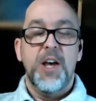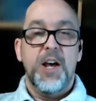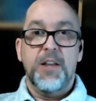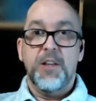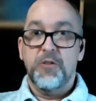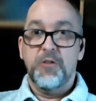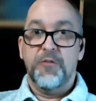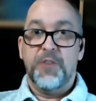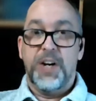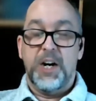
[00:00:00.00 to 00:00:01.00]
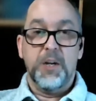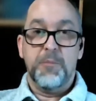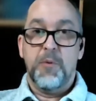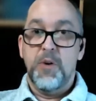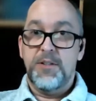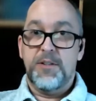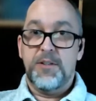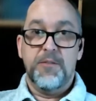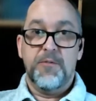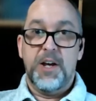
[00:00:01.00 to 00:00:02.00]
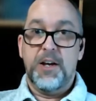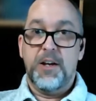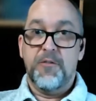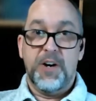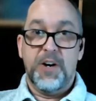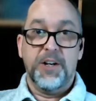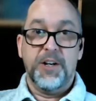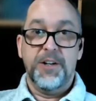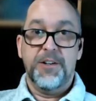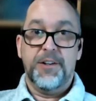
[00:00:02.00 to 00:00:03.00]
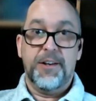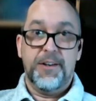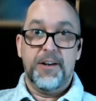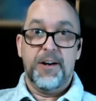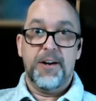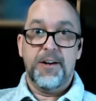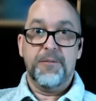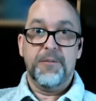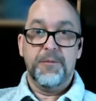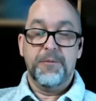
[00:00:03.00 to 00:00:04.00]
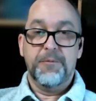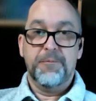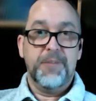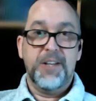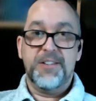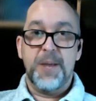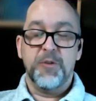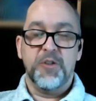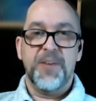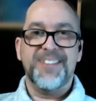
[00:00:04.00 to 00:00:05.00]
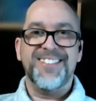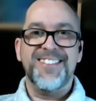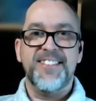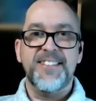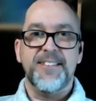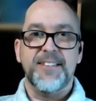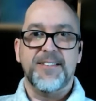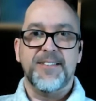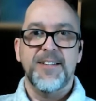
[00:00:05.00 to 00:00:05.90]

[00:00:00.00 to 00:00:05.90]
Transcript: And those are very good points and very good examples of exegesis.